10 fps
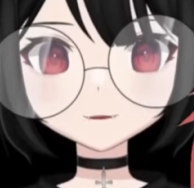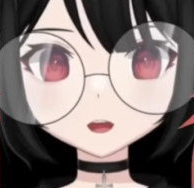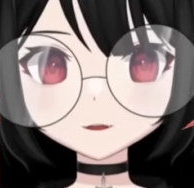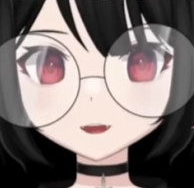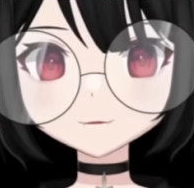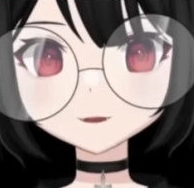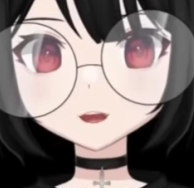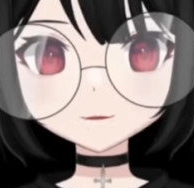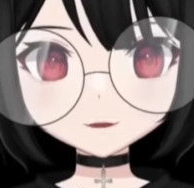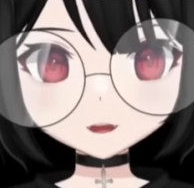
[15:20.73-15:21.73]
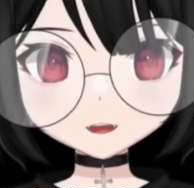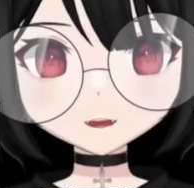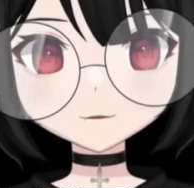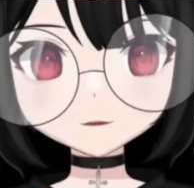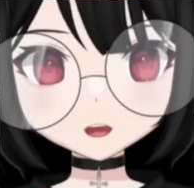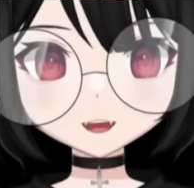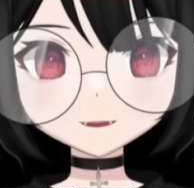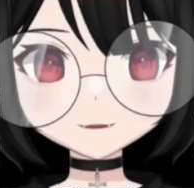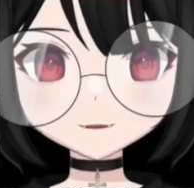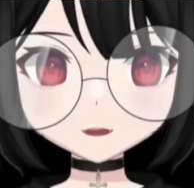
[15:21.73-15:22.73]
or make fun of you for blocking
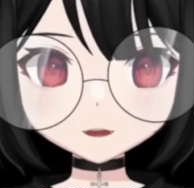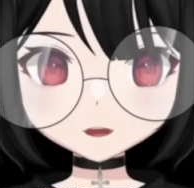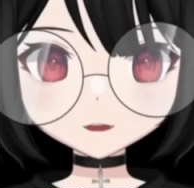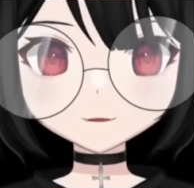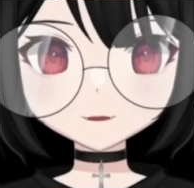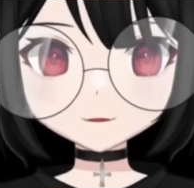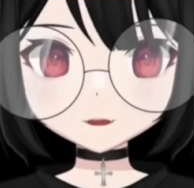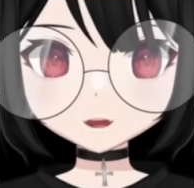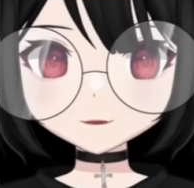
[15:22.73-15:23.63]
someone over those jokes.